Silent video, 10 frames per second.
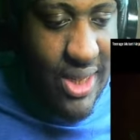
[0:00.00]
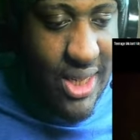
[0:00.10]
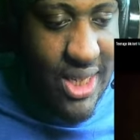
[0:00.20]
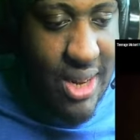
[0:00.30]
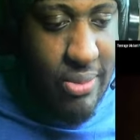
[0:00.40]

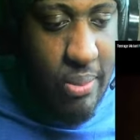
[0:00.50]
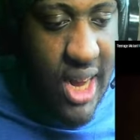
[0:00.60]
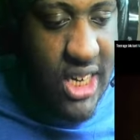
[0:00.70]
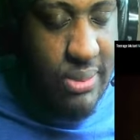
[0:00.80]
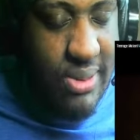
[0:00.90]
stuff
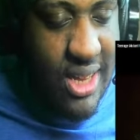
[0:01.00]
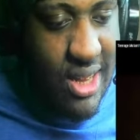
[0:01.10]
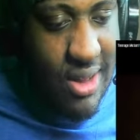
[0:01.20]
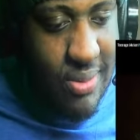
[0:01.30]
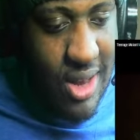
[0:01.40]
reminds me
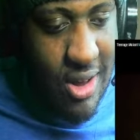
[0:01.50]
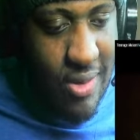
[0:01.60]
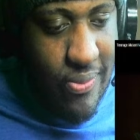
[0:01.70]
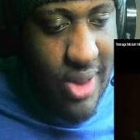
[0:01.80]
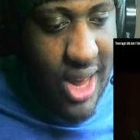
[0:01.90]
of you
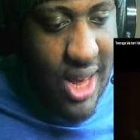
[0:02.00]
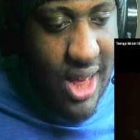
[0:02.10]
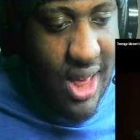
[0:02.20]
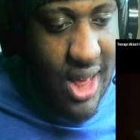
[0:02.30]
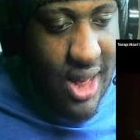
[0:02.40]
know for like
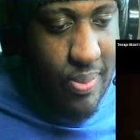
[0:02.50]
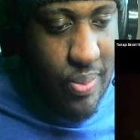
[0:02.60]
uh